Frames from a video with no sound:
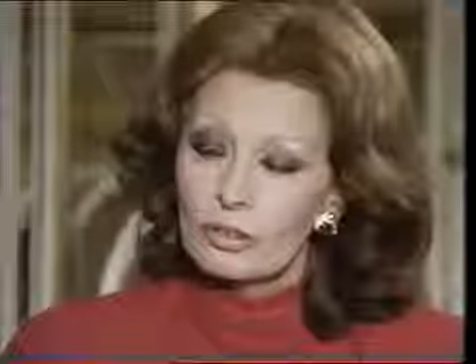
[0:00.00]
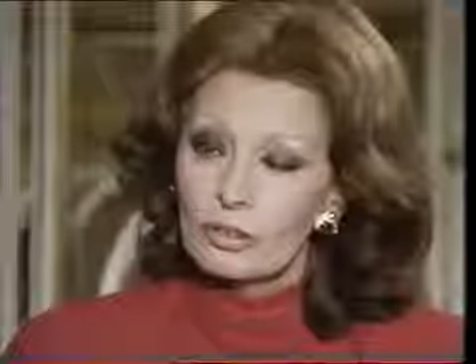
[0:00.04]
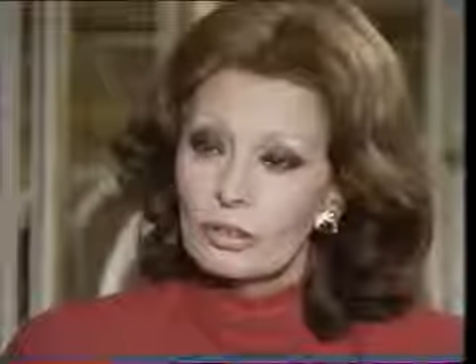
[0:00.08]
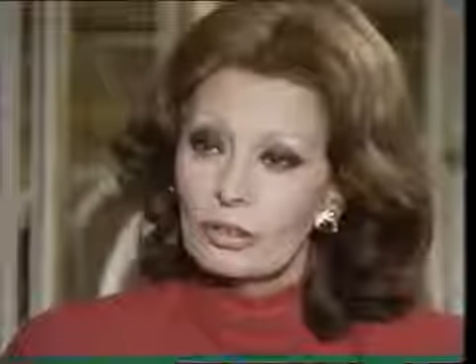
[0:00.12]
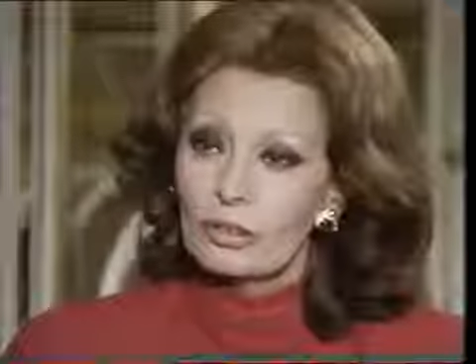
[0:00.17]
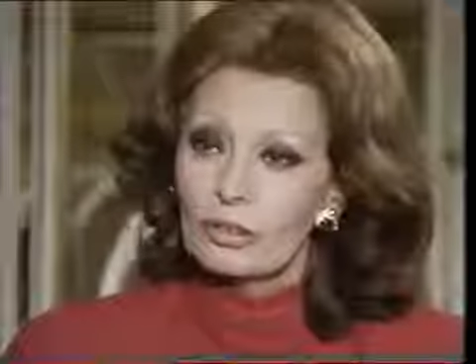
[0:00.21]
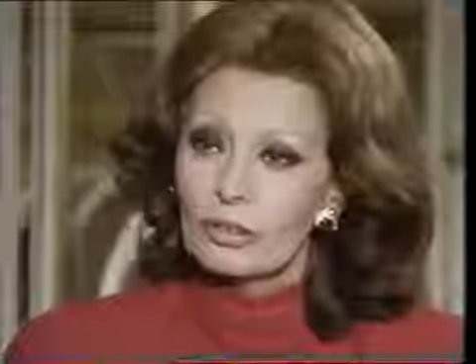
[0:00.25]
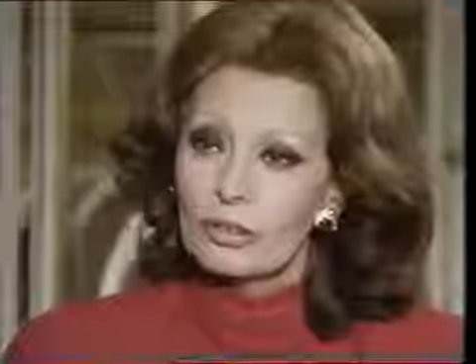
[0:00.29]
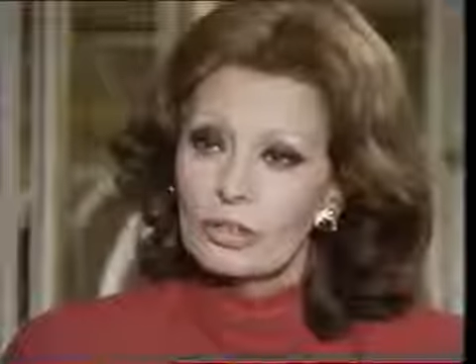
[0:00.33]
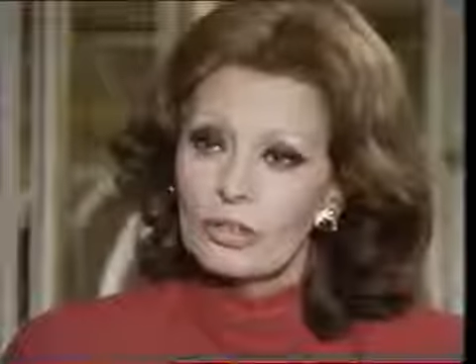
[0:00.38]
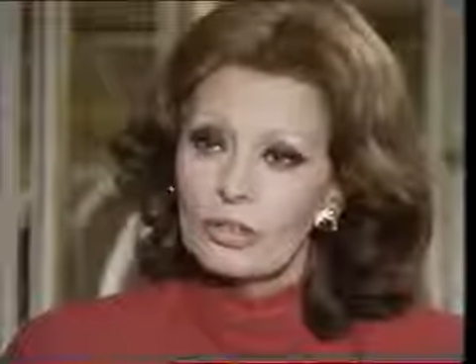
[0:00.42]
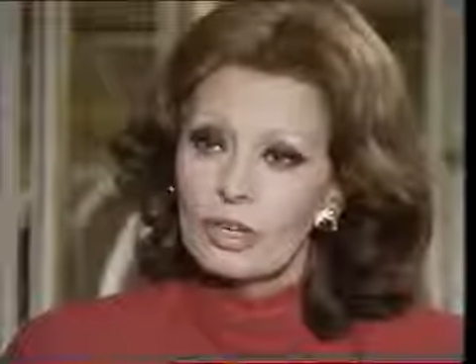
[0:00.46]
you
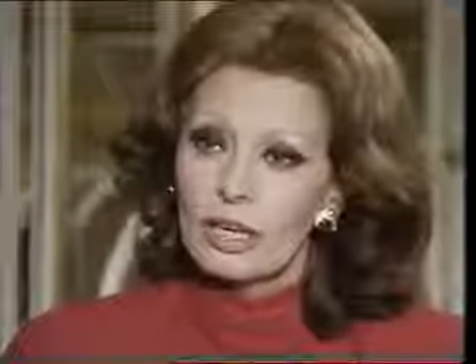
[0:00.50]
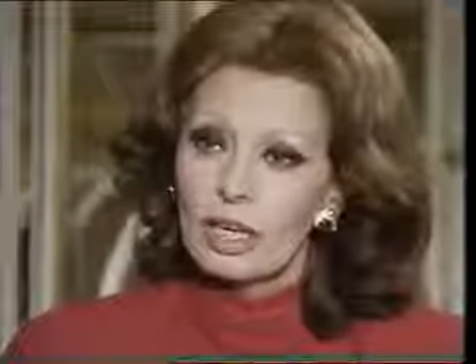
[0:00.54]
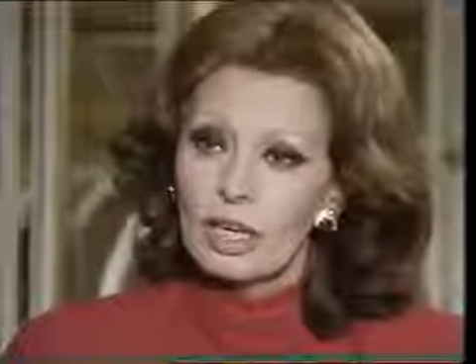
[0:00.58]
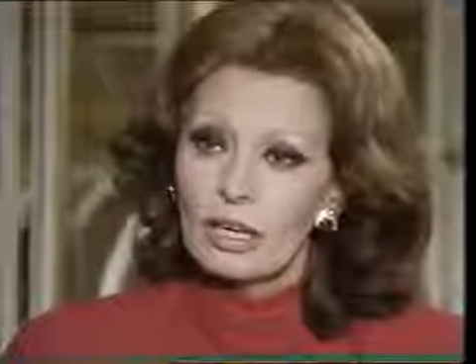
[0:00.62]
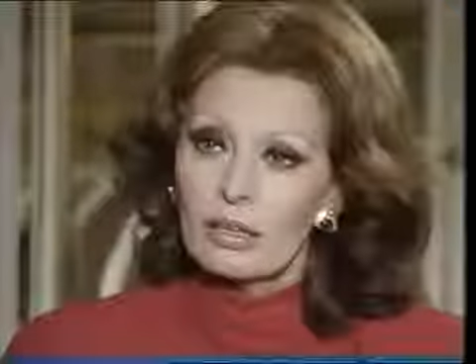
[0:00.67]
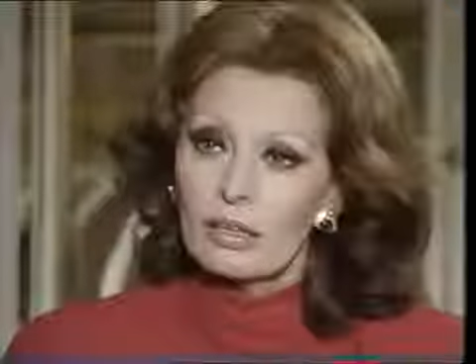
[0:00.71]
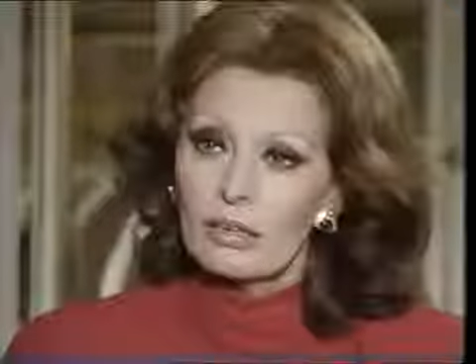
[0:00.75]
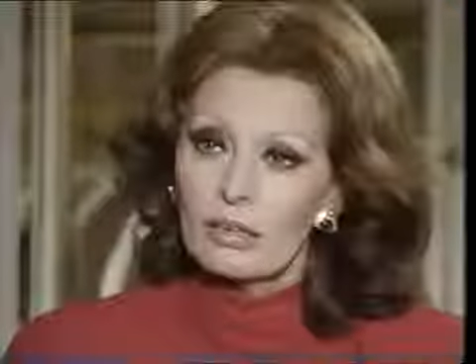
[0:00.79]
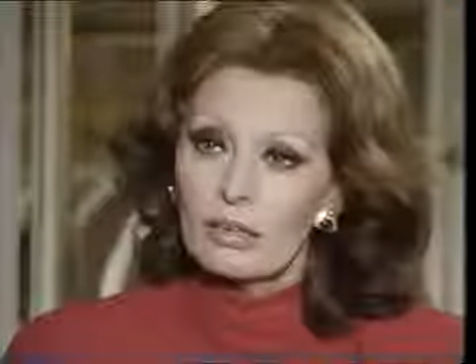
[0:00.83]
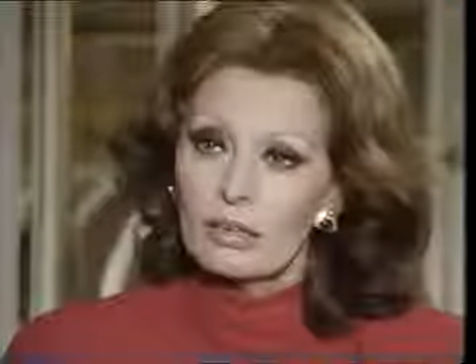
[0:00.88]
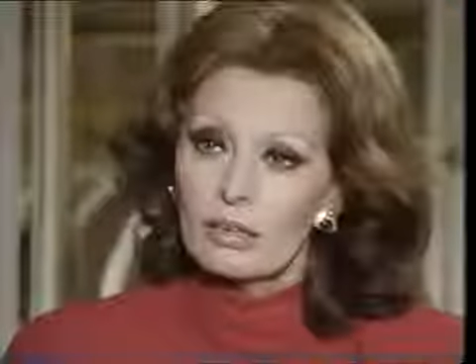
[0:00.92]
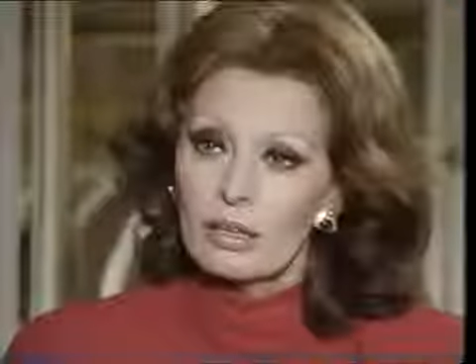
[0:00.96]
lose your
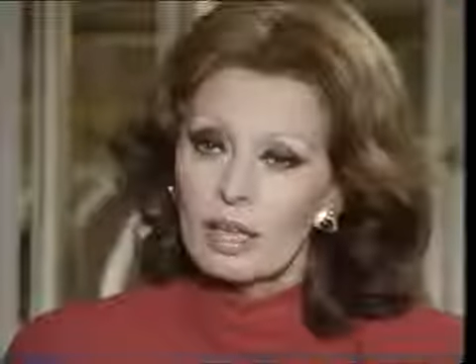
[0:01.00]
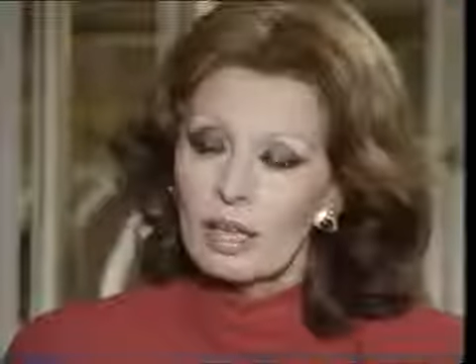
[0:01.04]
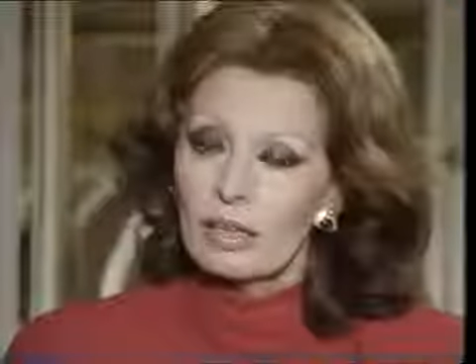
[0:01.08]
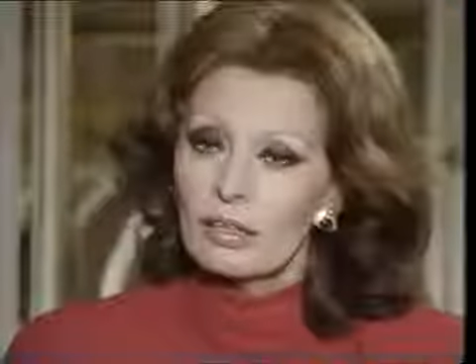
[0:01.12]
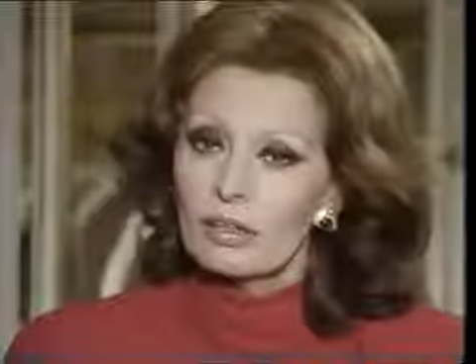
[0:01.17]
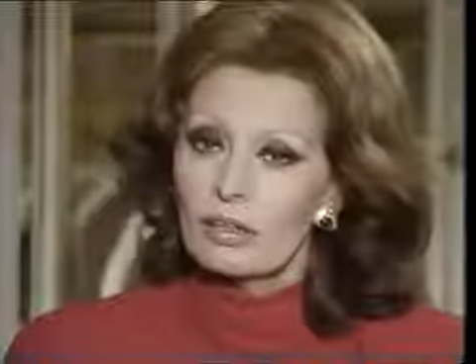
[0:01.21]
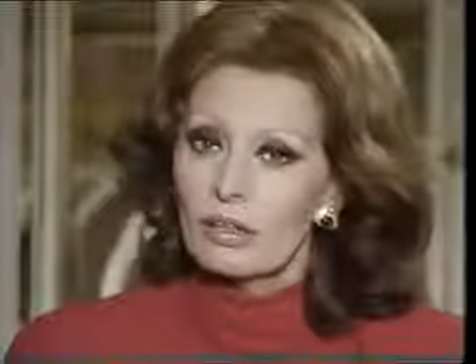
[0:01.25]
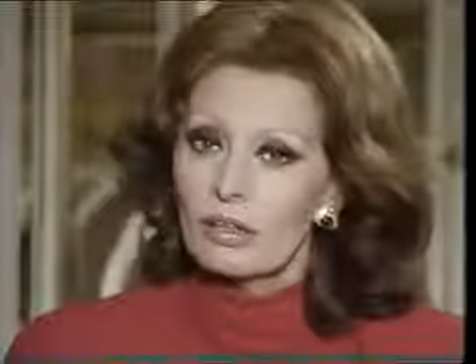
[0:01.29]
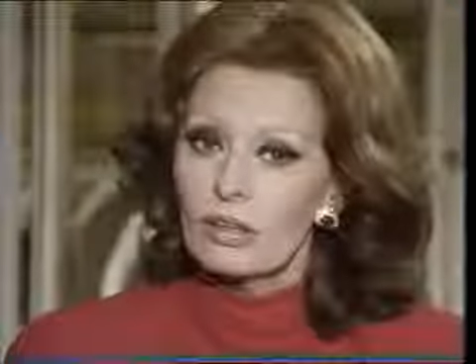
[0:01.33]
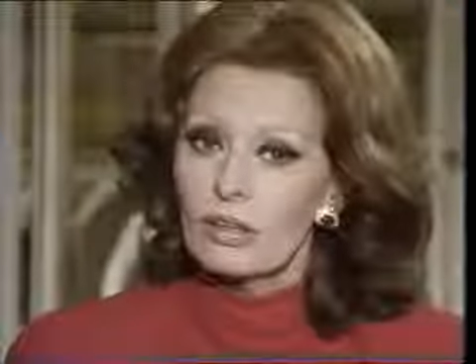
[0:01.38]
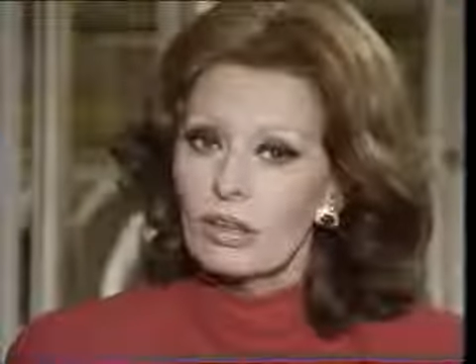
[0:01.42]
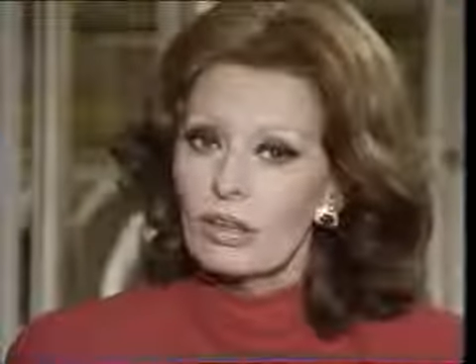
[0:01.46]
health, then
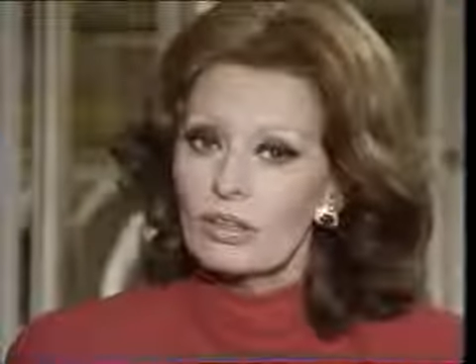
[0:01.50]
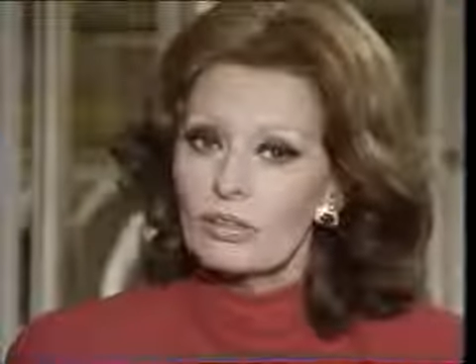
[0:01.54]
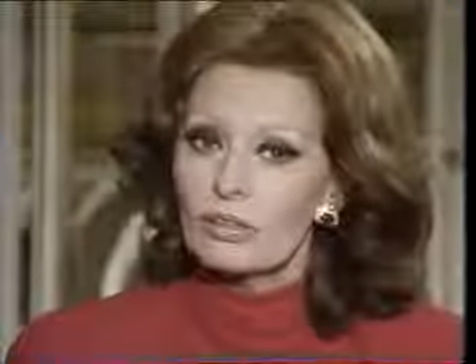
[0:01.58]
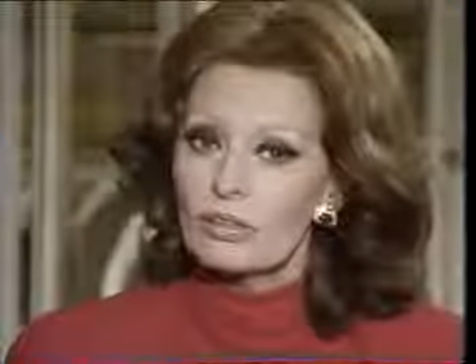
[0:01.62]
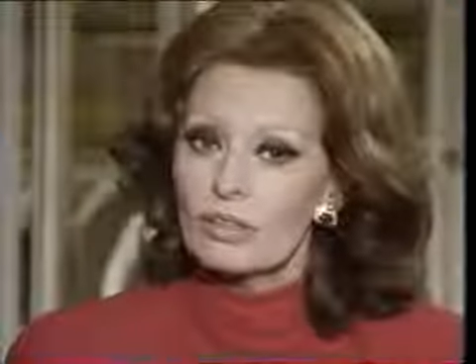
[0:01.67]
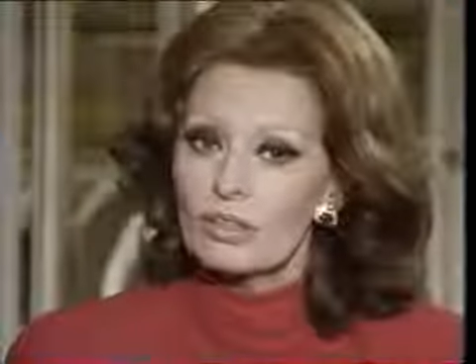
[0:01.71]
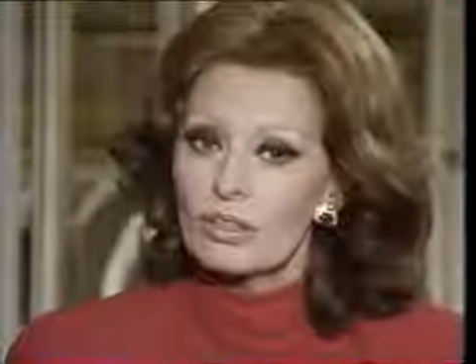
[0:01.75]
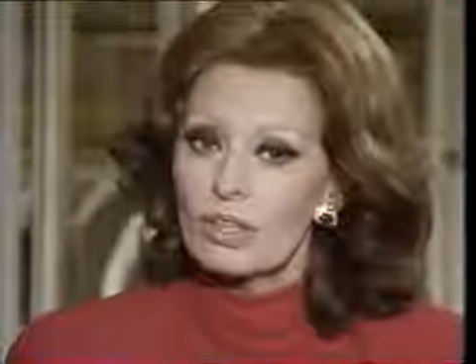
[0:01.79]
you're not